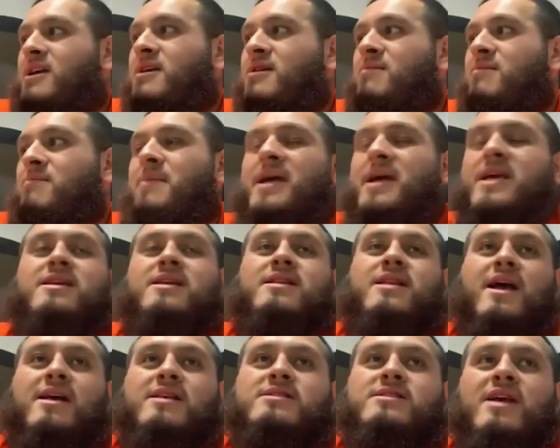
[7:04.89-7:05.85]
making
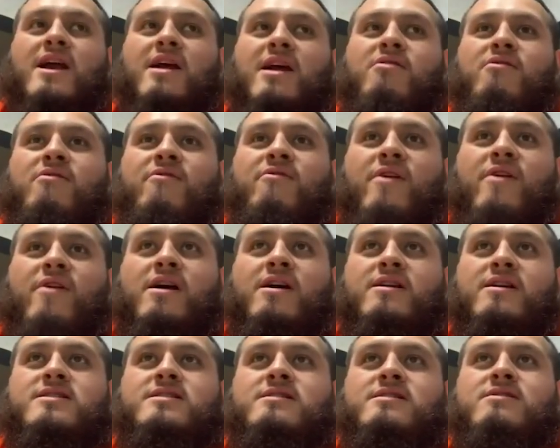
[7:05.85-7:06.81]
that
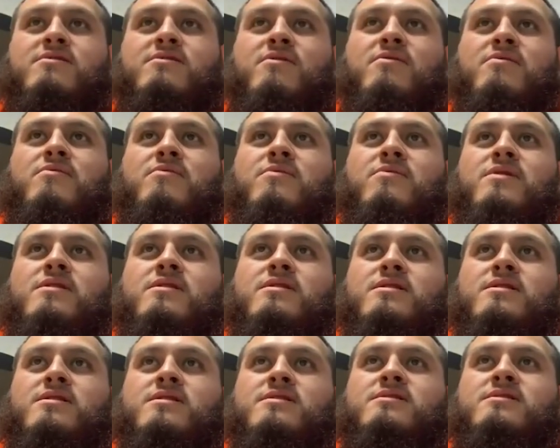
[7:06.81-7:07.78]
sacrifice
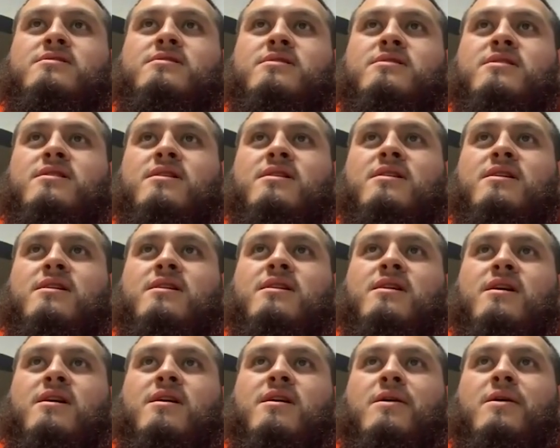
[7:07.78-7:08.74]
was
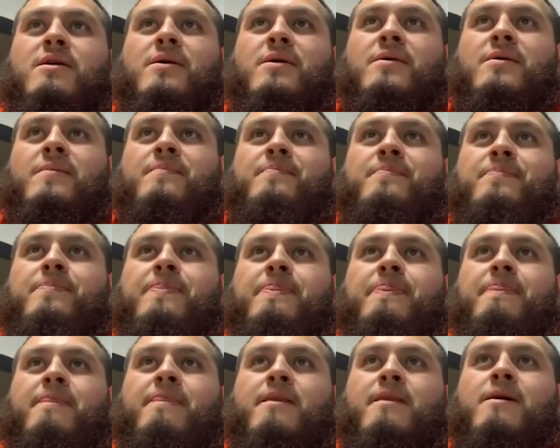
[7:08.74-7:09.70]

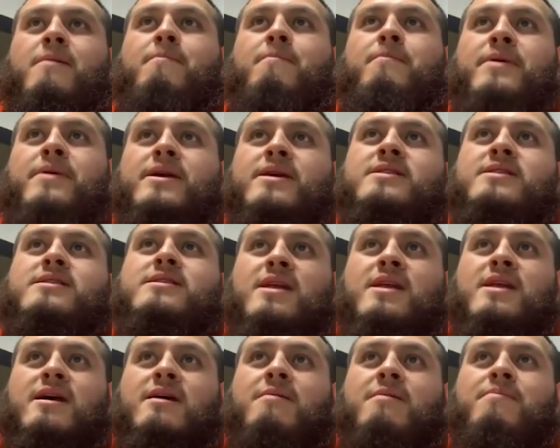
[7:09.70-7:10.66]
a big
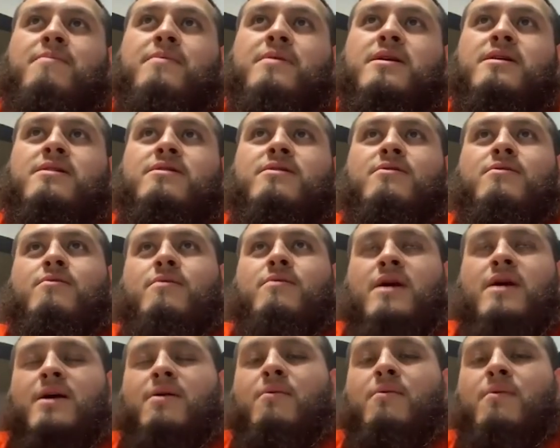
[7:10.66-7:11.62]
step in the
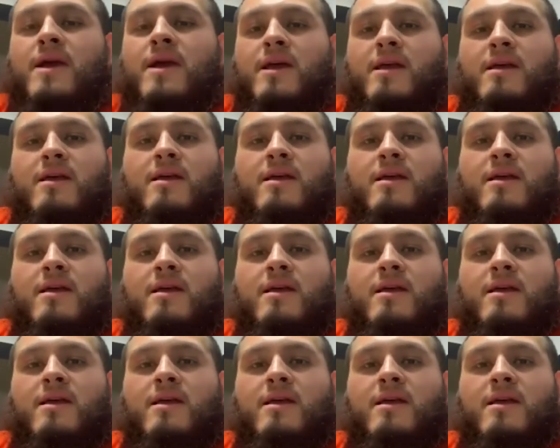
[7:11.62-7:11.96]
right way,